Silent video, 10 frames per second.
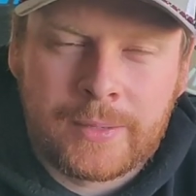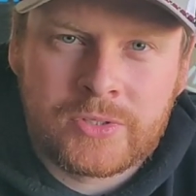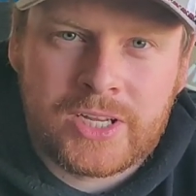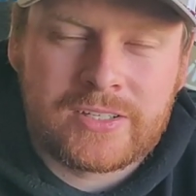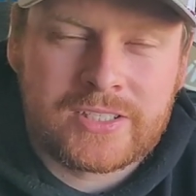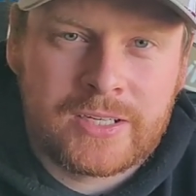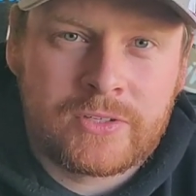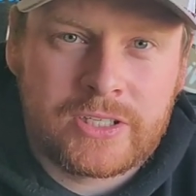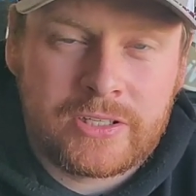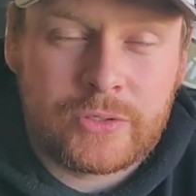
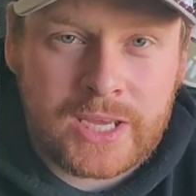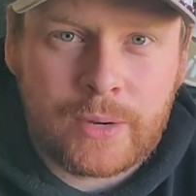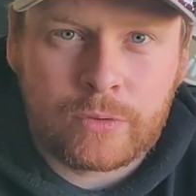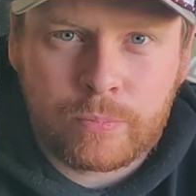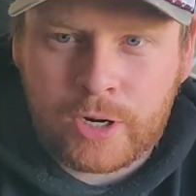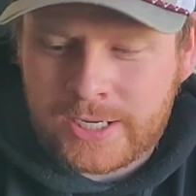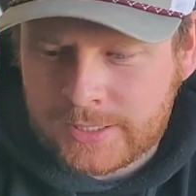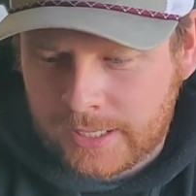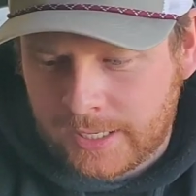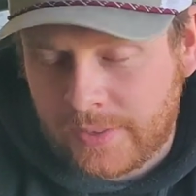sensitivity that you get with
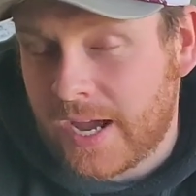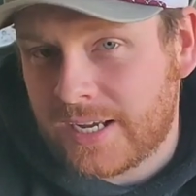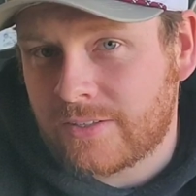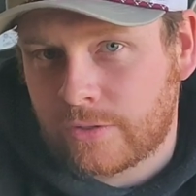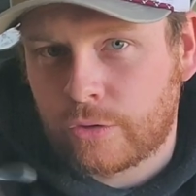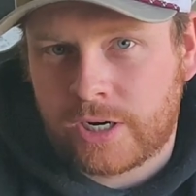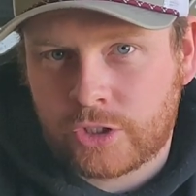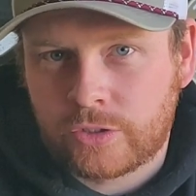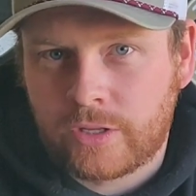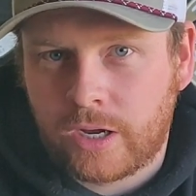braid. And that is the
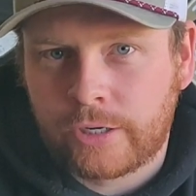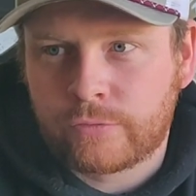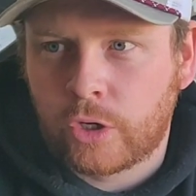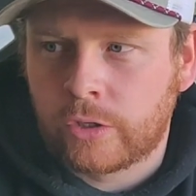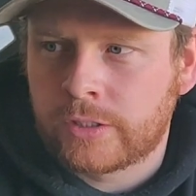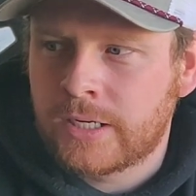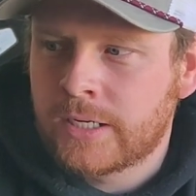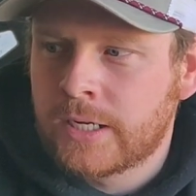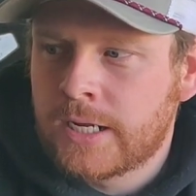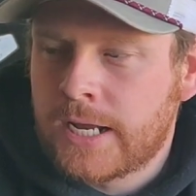direction that I've gone.
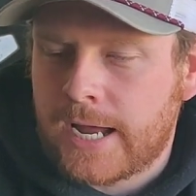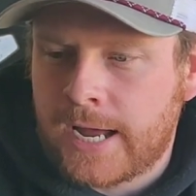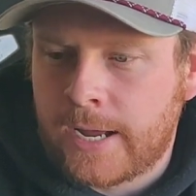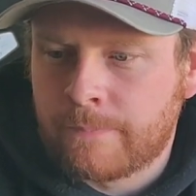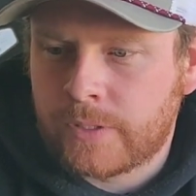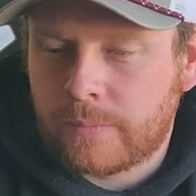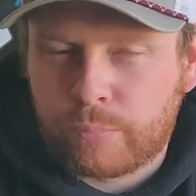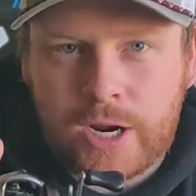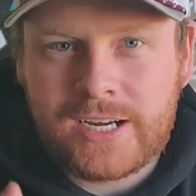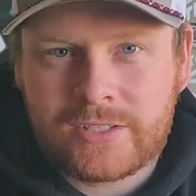
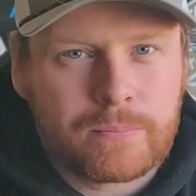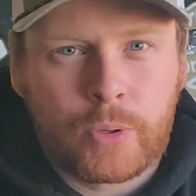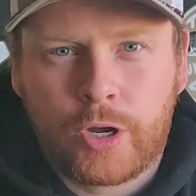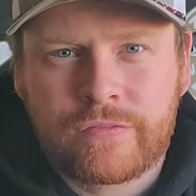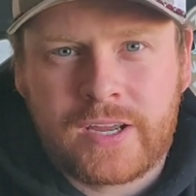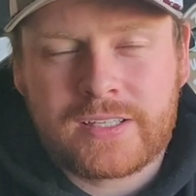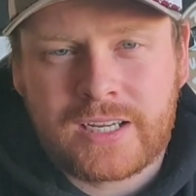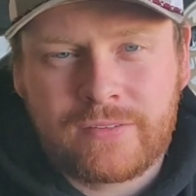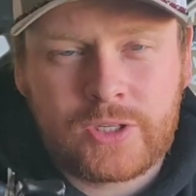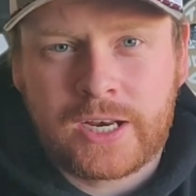Braid isn't perfect.
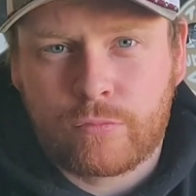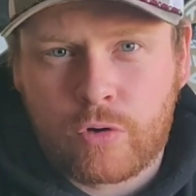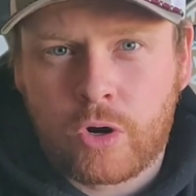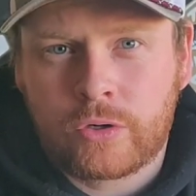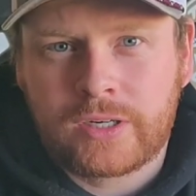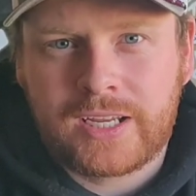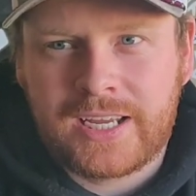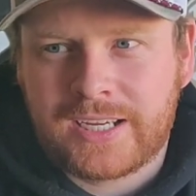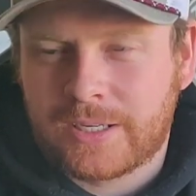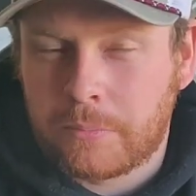And if you get it wrong,
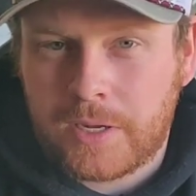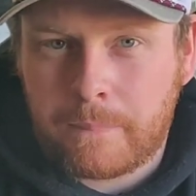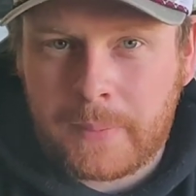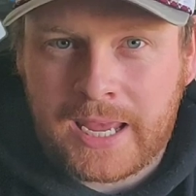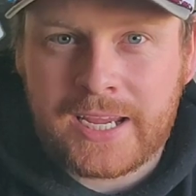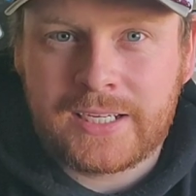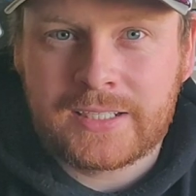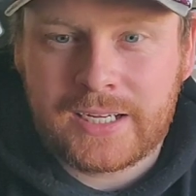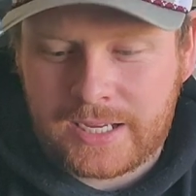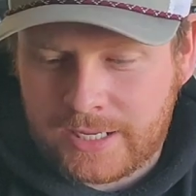it can be a
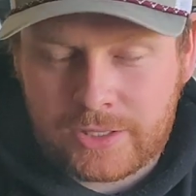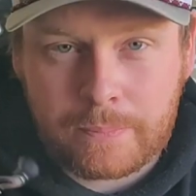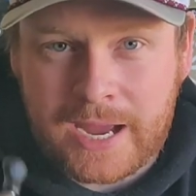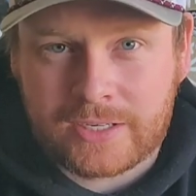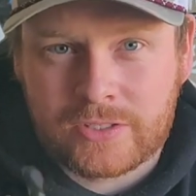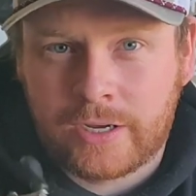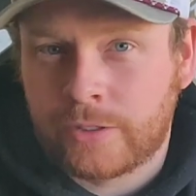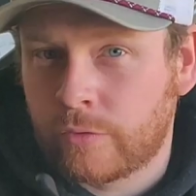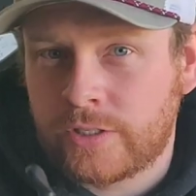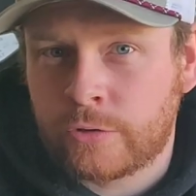pain in the
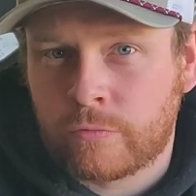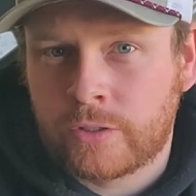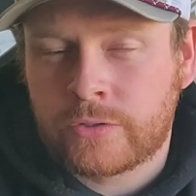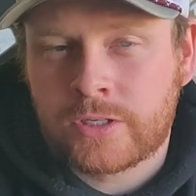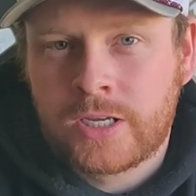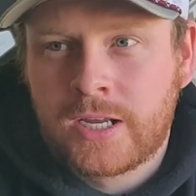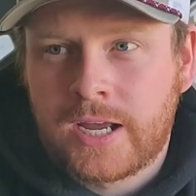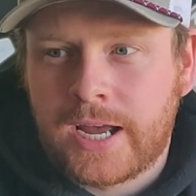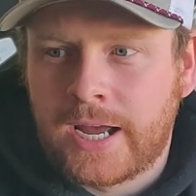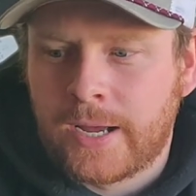backside on these reels.
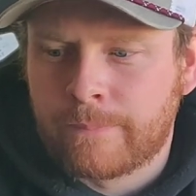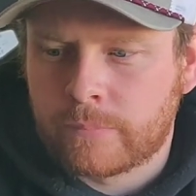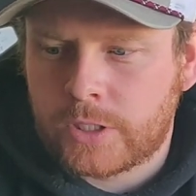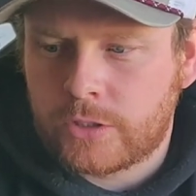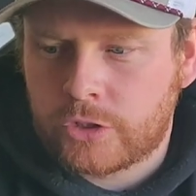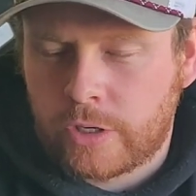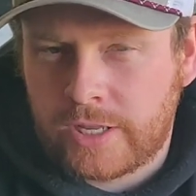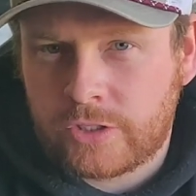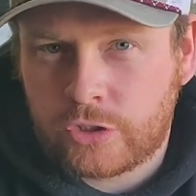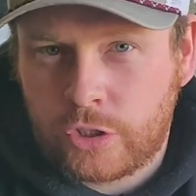So
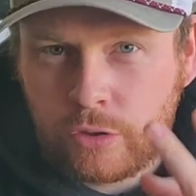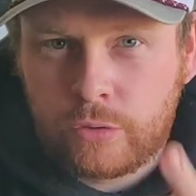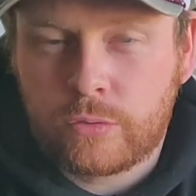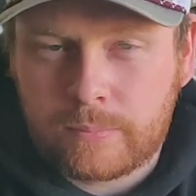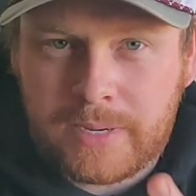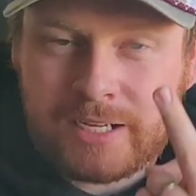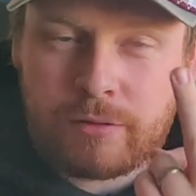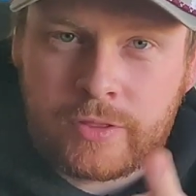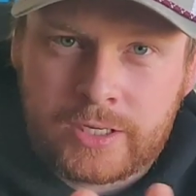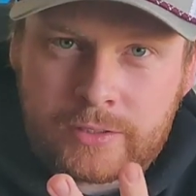there's two main
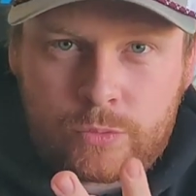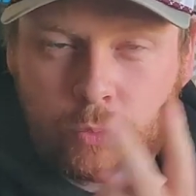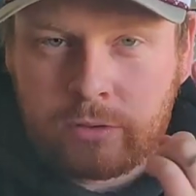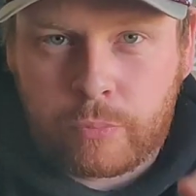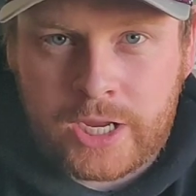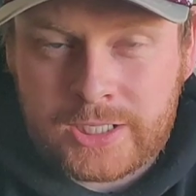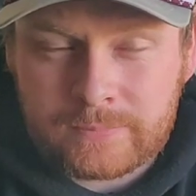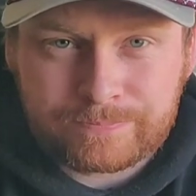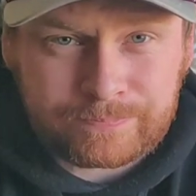things with braid.